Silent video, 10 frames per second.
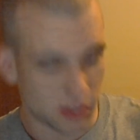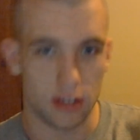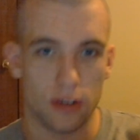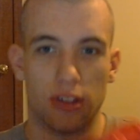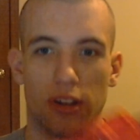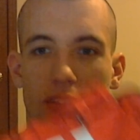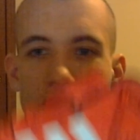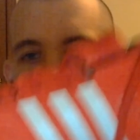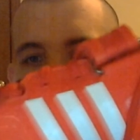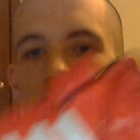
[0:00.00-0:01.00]
here they
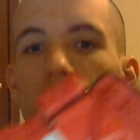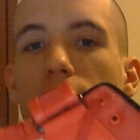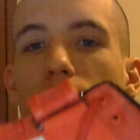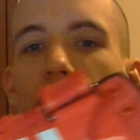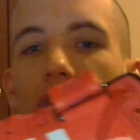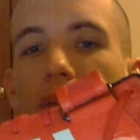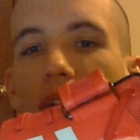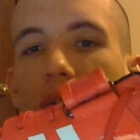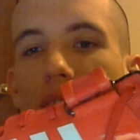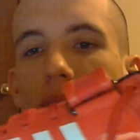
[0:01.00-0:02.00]
are. Here's one of them
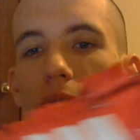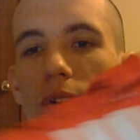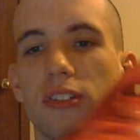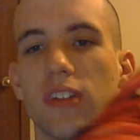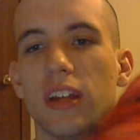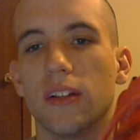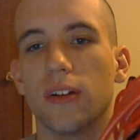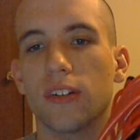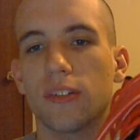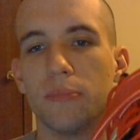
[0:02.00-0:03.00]
anyway. You can see it
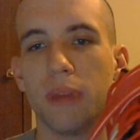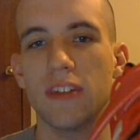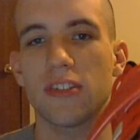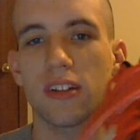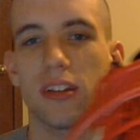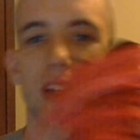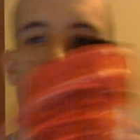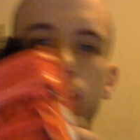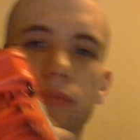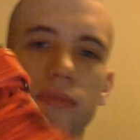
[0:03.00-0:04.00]
looks
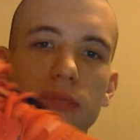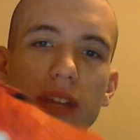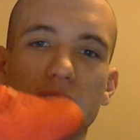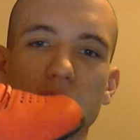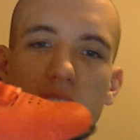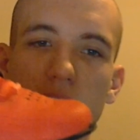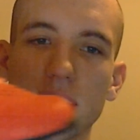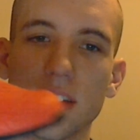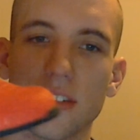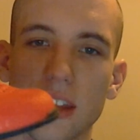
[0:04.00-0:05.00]
basically
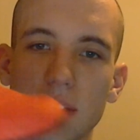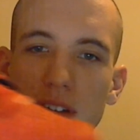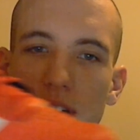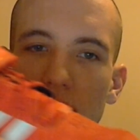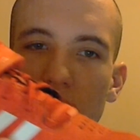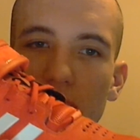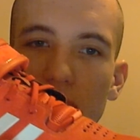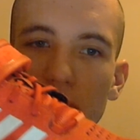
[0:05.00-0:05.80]
exactly the same as it did in the